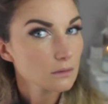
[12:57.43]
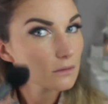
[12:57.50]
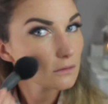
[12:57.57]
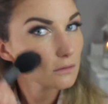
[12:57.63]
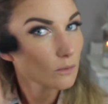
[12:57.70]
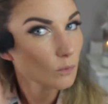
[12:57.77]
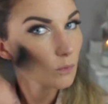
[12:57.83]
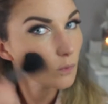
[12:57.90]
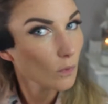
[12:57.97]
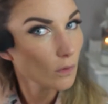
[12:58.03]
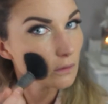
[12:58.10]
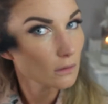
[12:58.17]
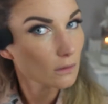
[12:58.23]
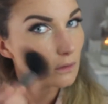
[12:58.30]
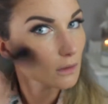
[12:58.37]
I don't
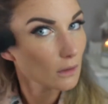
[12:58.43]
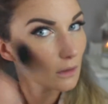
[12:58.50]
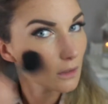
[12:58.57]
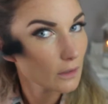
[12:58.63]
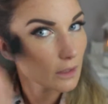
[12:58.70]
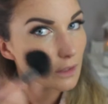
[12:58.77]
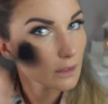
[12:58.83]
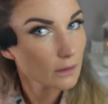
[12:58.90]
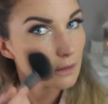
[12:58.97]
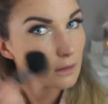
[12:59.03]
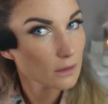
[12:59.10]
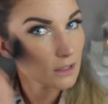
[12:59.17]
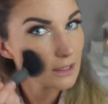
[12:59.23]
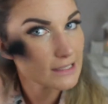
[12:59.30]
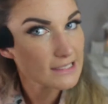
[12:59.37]
want a lot though,
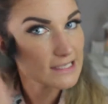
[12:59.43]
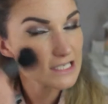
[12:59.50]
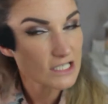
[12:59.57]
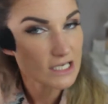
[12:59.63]
like I say,